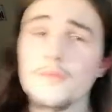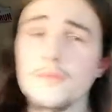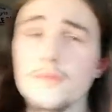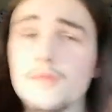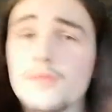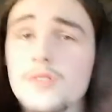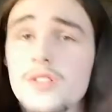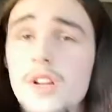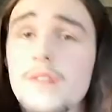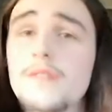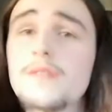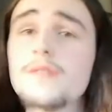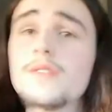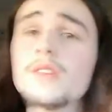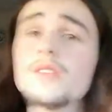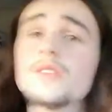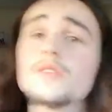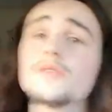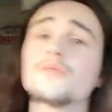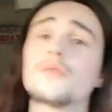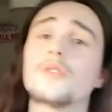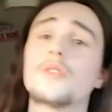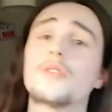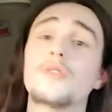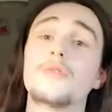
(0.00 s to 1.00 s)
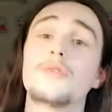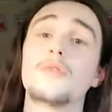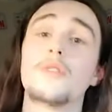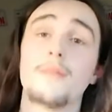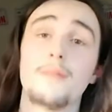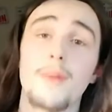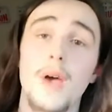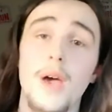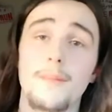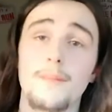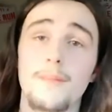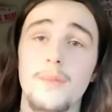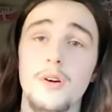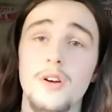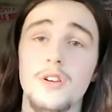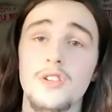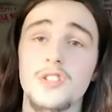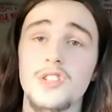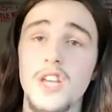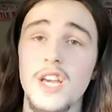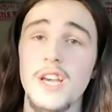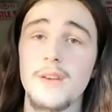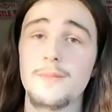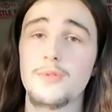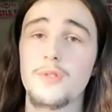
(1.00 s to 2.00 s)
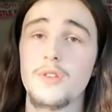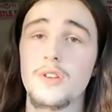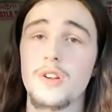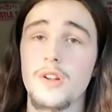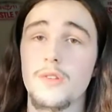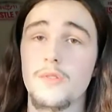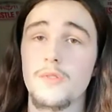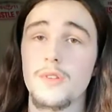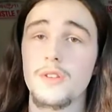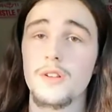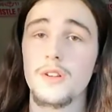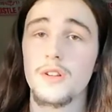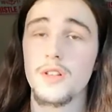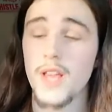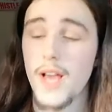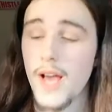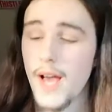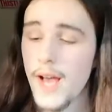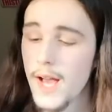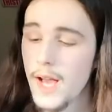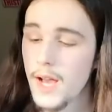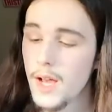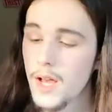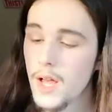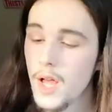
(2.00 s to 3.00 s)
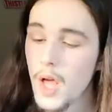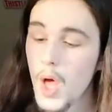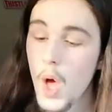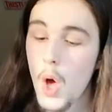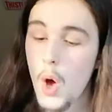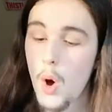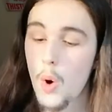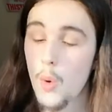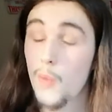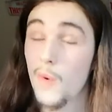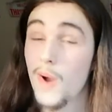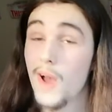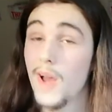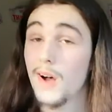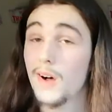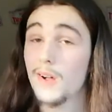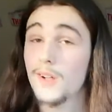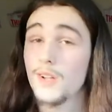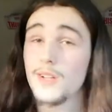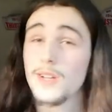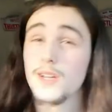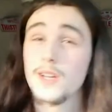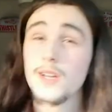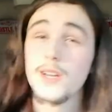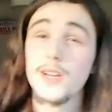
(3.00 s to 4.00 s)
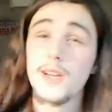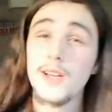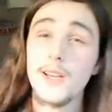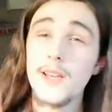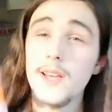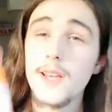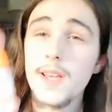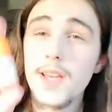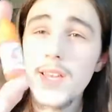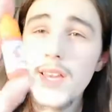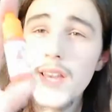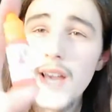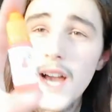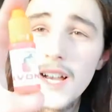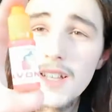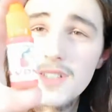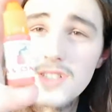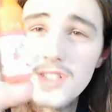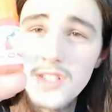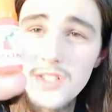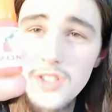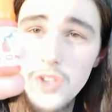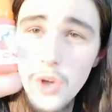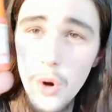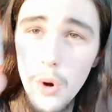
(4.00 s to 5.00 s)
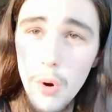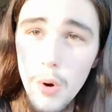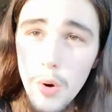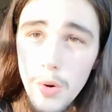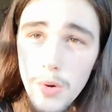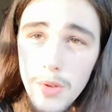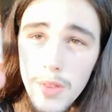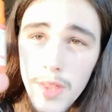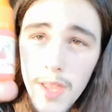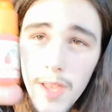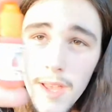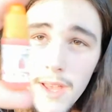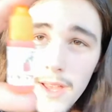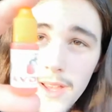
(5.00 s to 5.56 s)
some of you will remember skateboarding with your dad. Well, He has his own